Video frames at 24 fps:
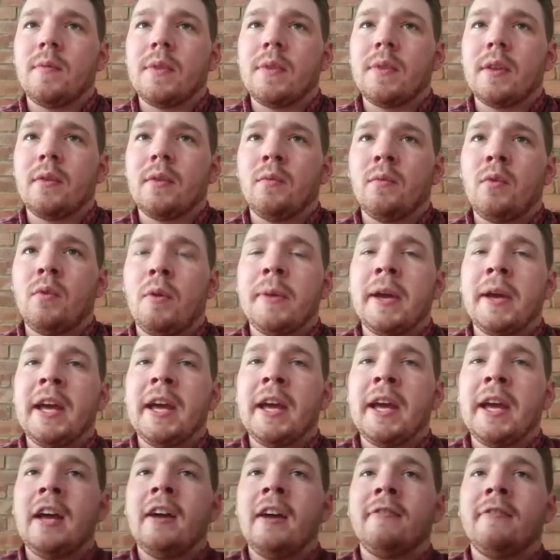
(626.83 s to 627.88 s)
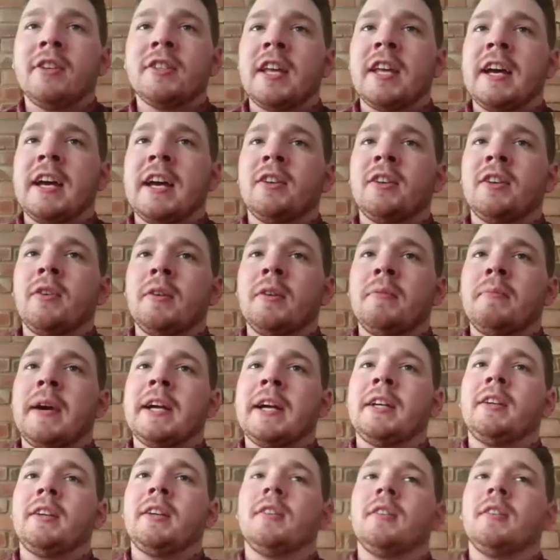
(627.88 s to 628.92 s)
what behaviours they're doing
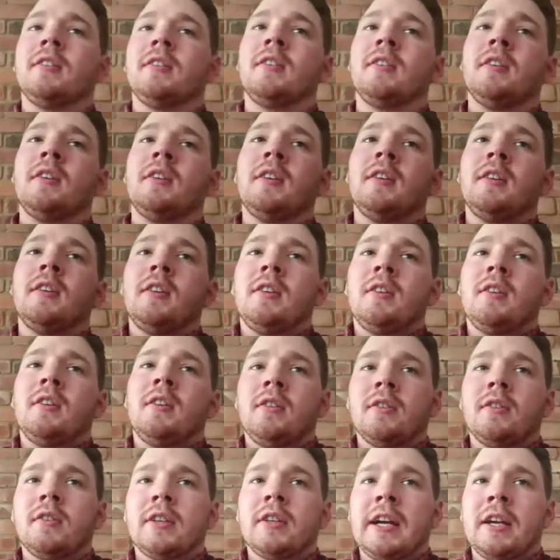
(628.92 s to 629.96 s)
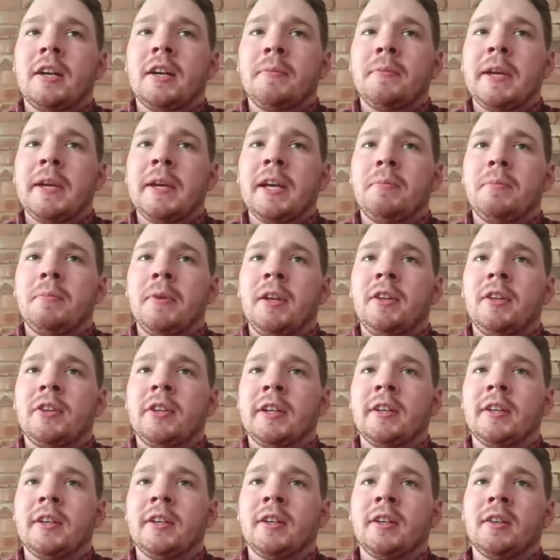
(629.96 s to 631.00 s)
might kind of make me
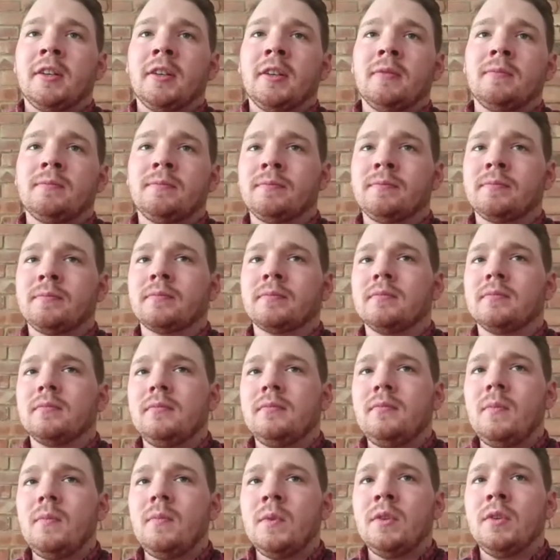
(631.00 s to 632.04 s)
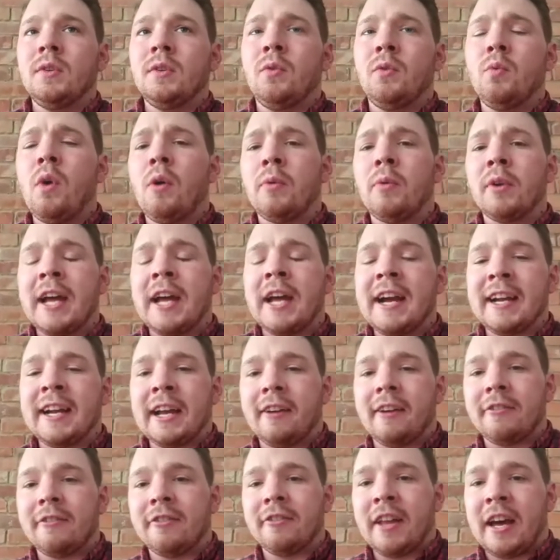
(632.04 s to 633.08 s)
think, what would I
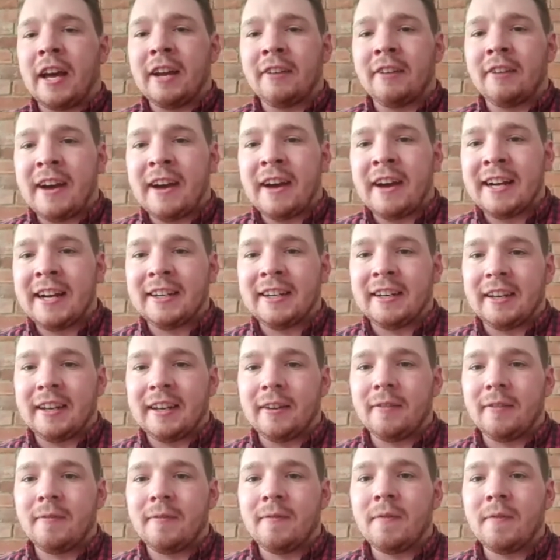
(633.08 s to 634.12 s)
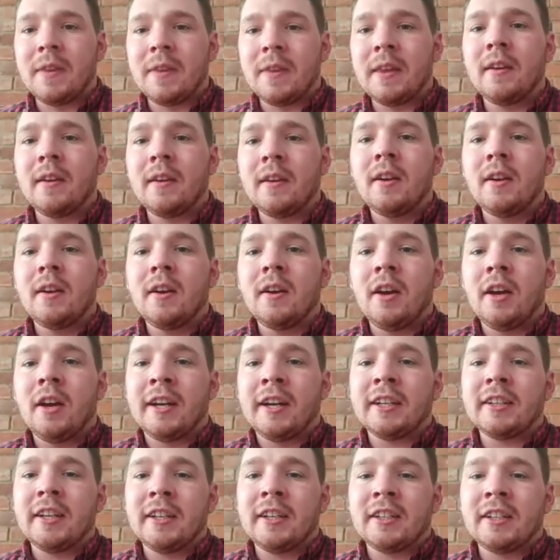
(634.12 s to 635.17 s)
get for that if I did it? And
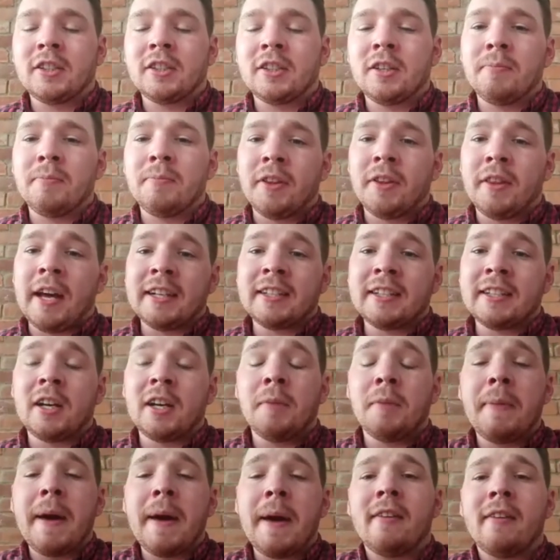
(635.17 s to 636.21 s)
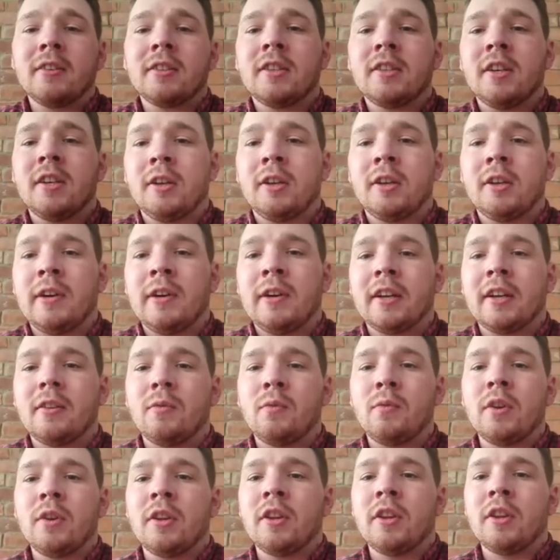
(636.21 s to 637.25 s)
it, it's something that I tell parents to do. Like
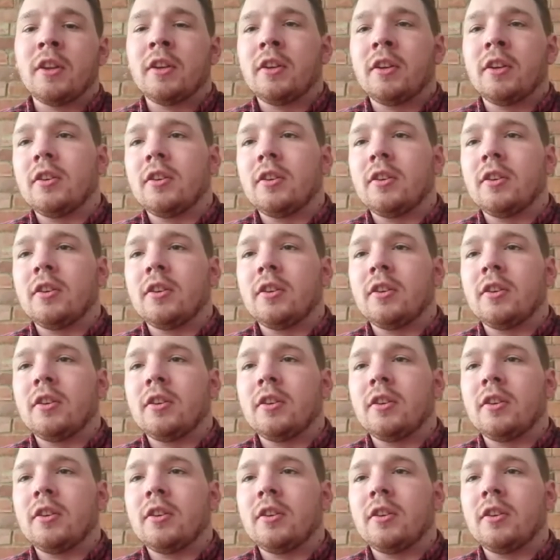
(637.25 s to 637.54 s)
one of the